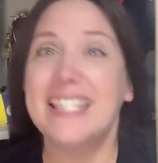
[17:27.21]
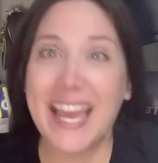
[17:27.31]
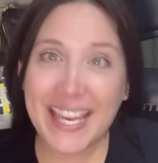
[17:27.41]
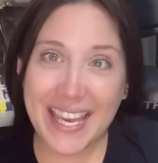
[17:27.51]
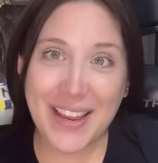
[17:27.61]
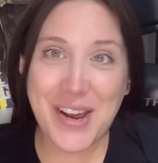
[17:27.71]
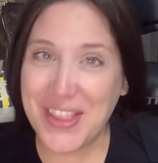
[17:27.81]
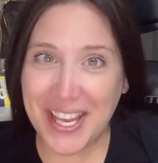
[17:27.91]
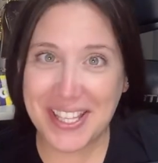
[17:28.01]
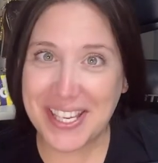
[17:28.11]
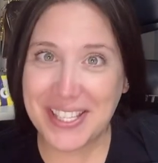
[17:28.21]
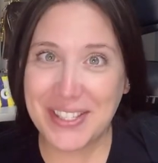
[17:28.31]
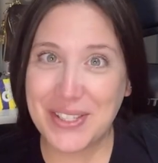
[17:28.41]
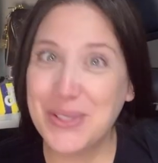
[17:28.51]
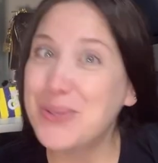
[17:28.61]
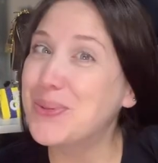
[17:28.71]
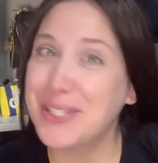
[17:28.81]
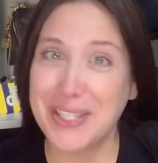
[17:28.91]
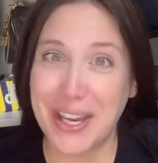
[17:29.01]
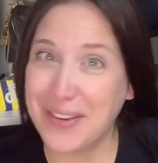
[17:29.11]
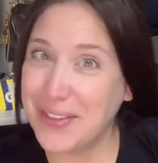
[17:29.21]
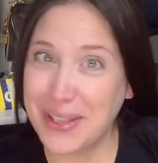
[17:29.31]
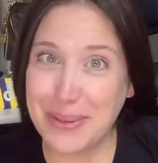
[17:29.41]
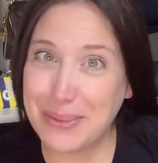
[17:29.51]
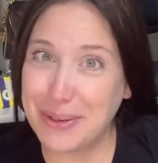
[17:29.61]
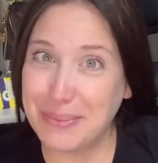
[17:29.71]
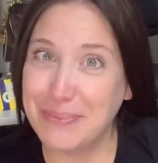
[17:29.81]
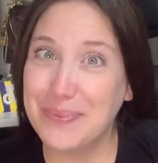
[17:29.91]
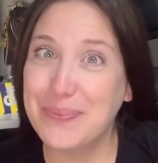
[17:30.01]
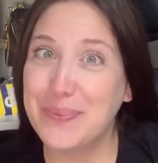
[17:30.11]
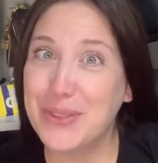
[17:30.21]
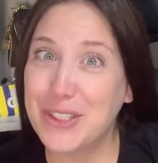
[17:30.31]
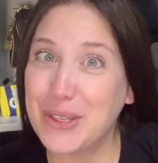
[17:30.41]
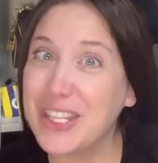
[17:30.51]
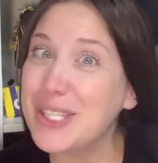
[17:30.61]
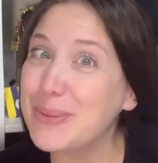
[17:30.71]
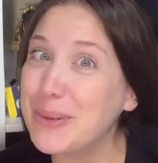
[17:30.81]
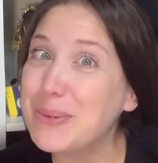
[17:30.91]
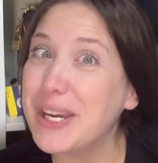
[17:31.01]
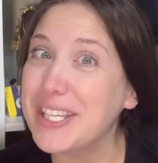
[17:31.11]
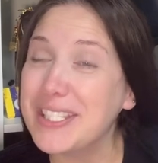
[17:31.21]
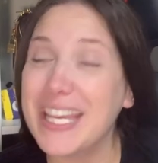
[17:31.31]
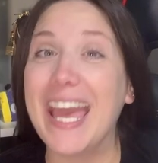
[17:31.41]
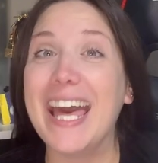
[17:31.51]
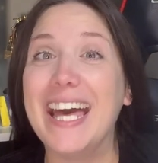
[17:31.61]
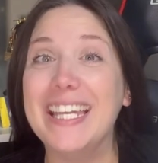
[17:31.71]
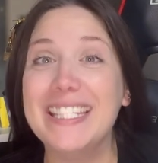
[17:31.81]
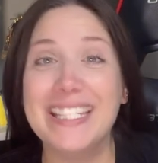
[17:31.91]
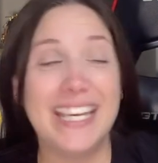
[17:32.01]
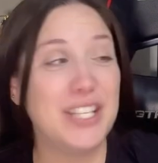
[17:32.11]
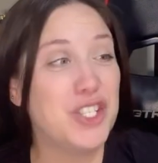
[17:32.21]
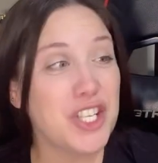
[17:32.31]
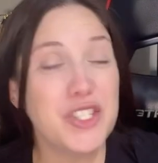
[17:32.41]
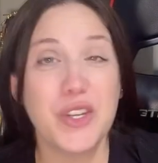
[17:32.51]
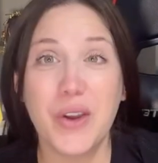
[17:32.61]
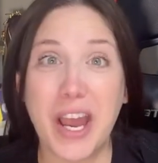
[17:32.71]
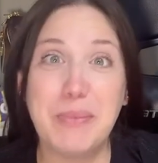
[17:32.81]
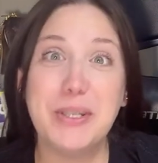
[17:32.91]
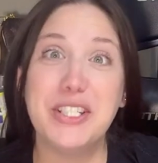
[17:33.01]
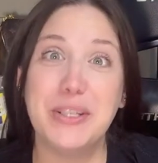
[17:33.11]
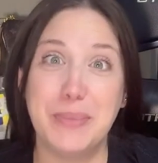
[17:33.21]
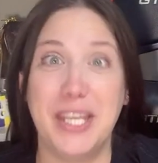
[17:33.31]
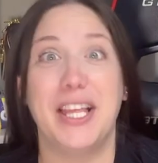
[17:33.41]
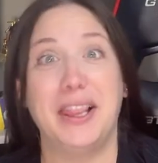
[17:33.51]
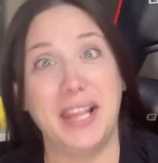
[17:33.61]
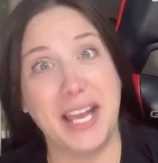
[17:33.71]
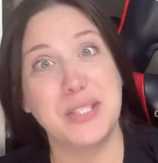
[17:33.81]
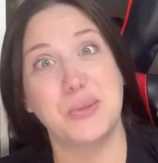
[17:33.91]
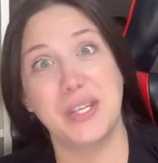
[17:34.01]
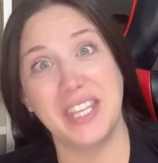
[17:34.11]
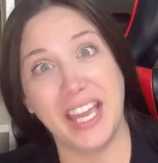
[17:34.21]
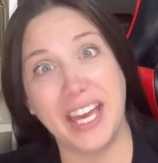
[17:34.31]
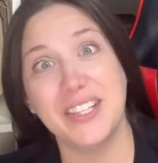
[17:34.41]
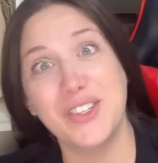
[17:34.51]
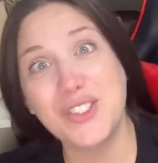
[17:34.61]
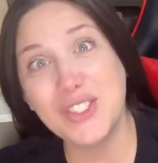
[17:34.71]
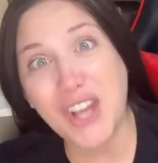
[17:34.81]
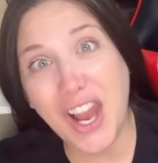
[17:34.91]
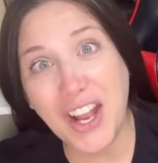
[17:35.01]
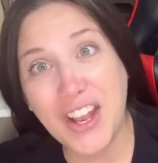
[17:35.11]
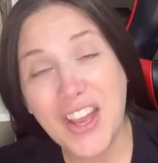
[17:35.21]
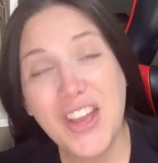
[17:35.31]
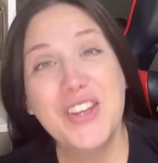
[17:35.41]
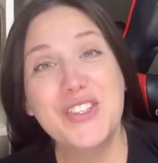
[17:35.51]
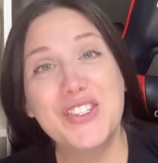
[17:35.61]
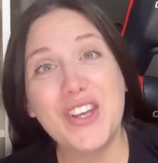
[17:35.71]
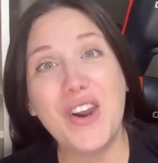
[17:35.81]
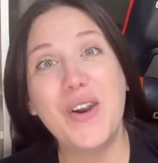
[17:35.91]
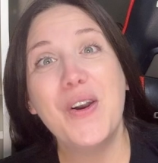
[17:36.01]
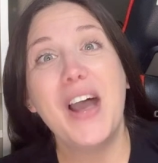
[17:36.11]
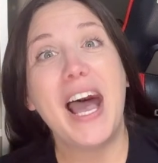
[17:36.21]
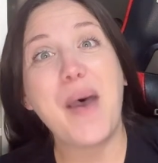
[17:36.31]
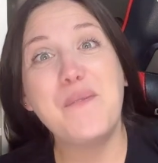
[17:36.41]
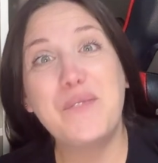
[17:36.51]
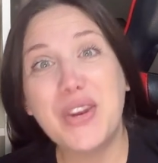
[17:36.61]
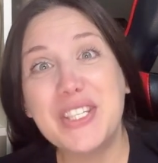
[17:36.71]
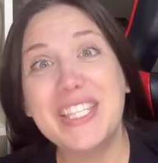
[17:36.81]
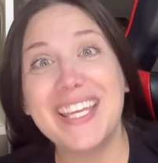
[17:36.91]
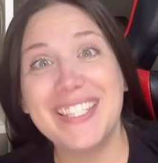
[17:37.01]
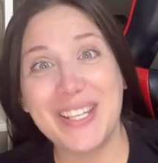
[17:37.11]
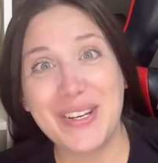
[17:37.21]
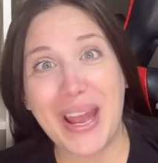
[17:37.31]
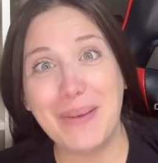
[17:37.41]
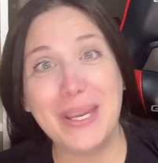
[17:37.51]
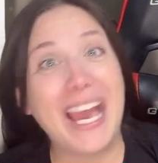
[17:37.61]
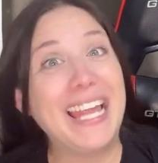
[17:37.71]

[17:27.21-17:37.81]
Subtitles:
Second on that list was not available. So this one was, and it just so happened to be the last one they had in stock. So at first I didn't grab it.